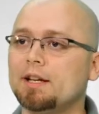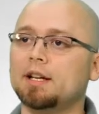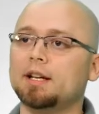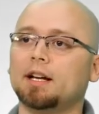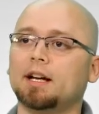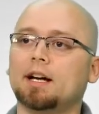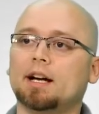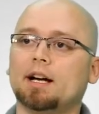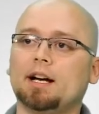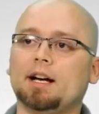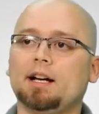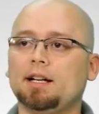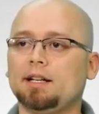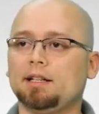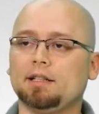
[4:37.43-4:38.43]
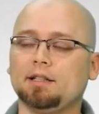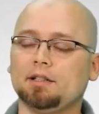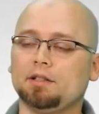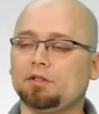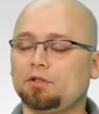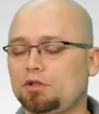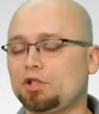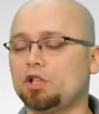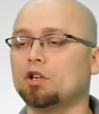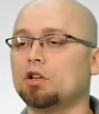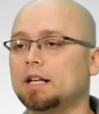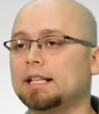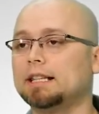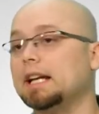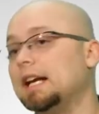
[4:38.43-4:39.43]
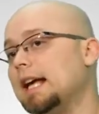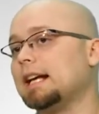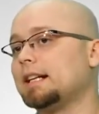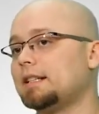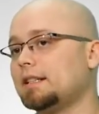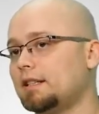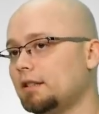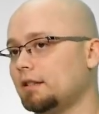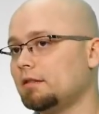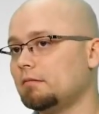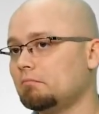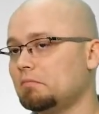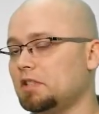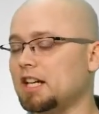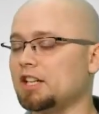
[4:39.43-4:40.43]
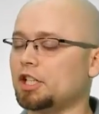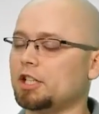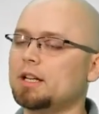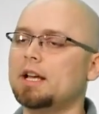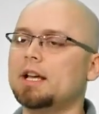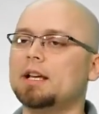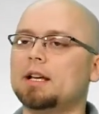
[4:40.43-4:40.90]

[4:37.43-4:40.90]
during the next session.